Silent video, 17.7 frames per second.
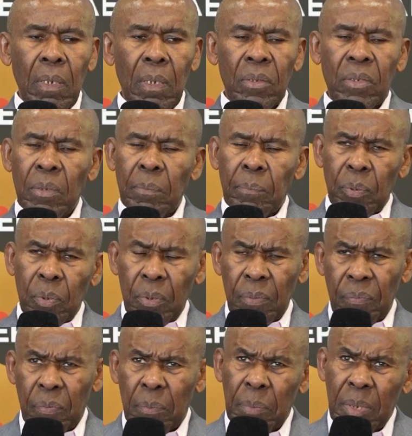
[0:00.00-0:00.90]
It's
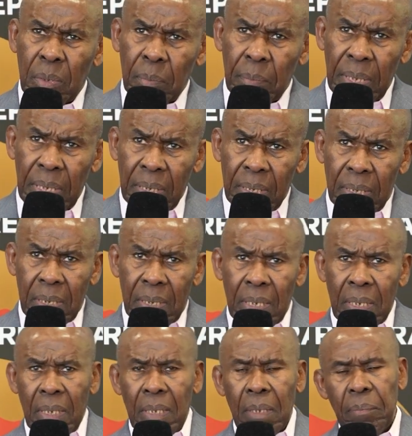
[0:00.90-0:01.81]
important for me to be here
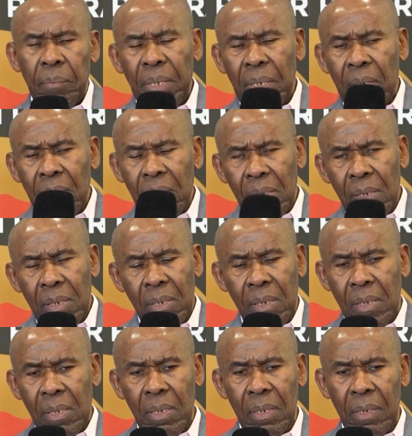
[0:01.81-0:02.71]
today
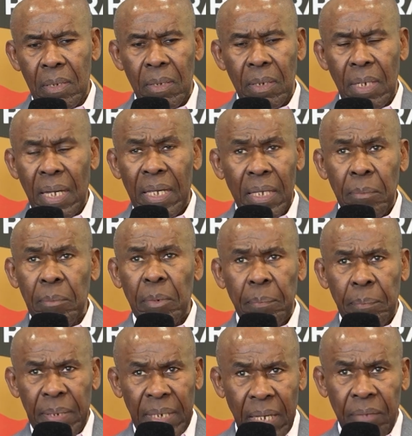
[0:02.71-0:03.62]
because I am a
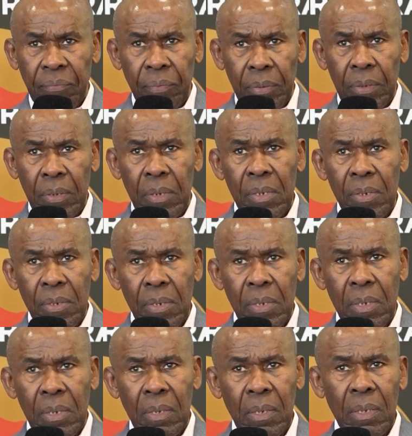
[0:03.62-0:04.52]

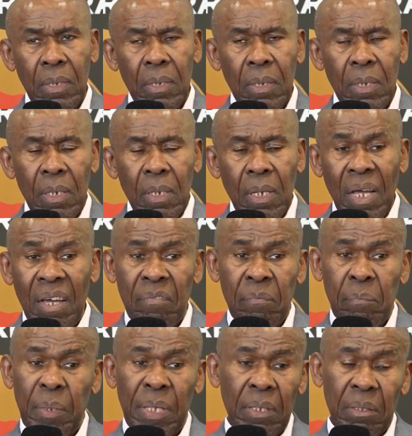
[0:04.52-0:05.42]
Pan-Africanist,
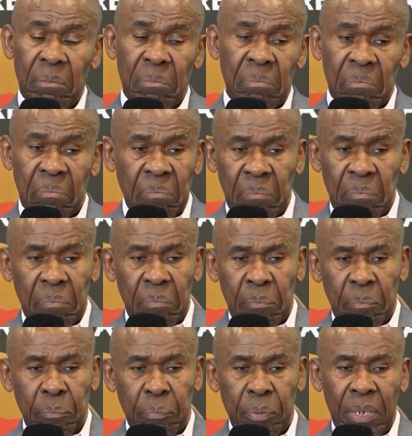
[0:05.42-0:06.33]
have been
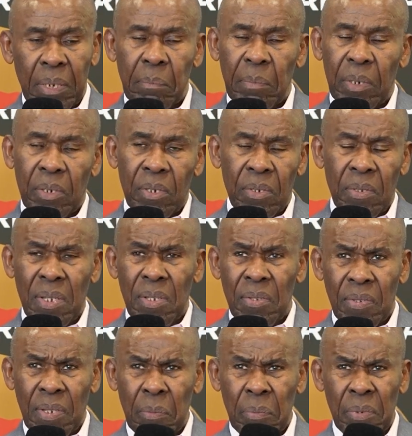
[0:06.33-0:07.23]
pretty much
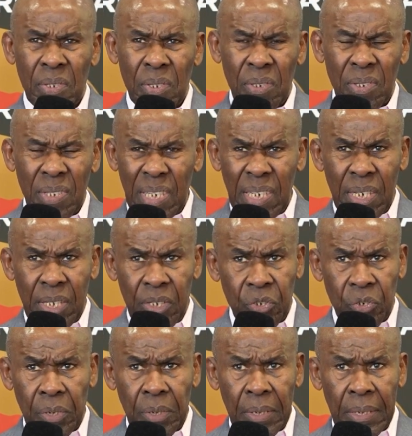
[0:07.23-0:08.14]
since I was a
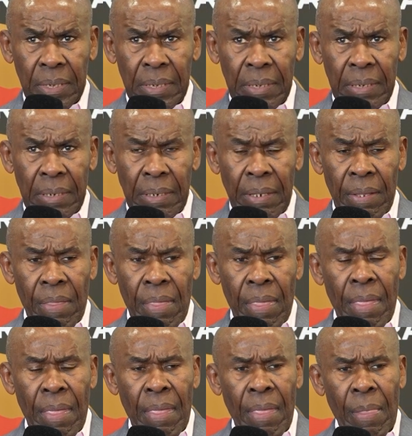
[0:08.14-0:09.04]
teenager.
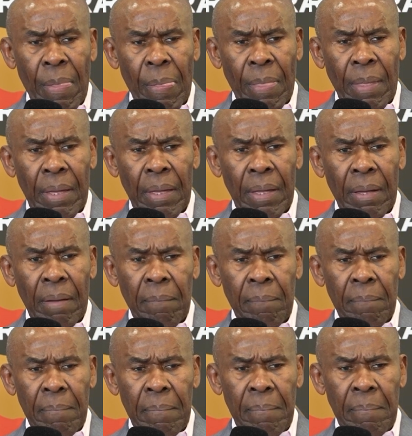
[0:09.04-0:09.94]

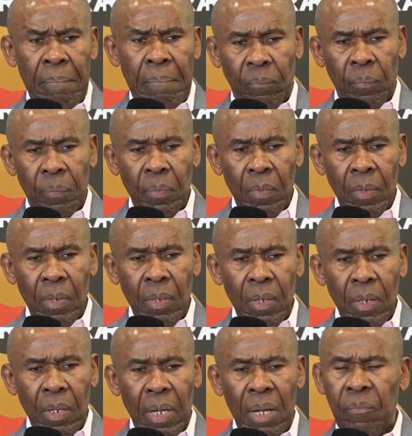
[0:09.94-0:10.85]
I'm
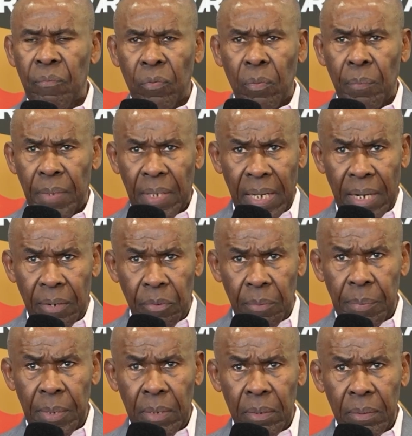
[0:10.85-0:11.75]
from the
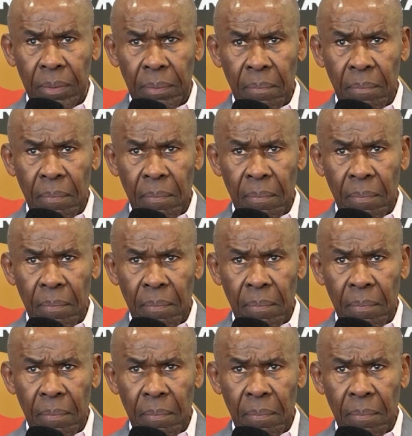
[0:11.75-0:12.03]
Caribbean.